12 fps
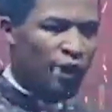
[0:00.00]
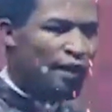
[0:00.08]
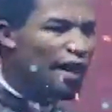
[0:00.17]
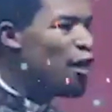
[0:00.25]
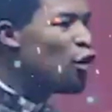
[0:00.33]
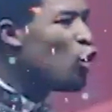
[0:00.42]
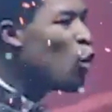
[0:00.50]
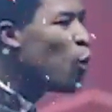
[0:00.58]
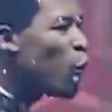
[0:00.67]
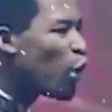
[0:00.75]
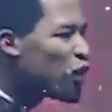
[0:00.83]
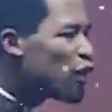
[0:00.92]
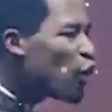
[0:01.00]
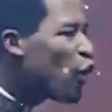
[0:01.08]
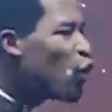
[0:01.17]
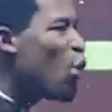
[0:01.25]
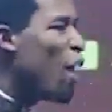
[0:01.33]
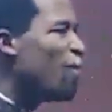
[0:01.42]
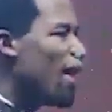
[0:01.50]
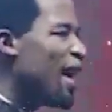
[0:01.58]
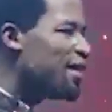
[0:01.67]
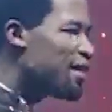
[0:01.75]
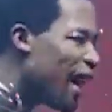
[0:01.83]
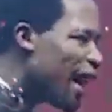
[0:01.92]
The new position you have
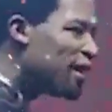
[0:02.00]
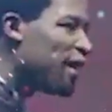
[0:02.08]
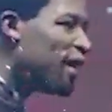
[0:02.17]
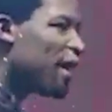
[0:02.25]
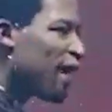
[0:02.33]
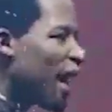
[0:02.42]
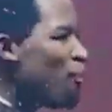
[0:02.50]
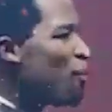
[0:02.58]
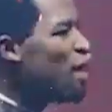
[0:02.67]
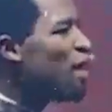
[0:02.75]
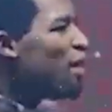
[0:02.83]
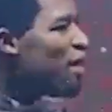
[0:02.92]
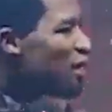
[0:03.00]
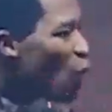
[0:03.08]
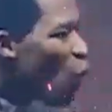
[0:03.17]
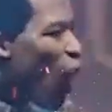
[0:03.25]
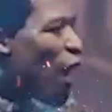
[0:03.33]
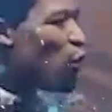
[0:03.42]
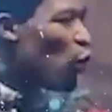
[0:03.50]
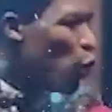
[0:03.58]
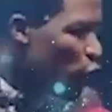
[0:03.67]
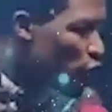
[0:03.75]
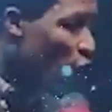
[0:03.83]
entered can be the reason why you lose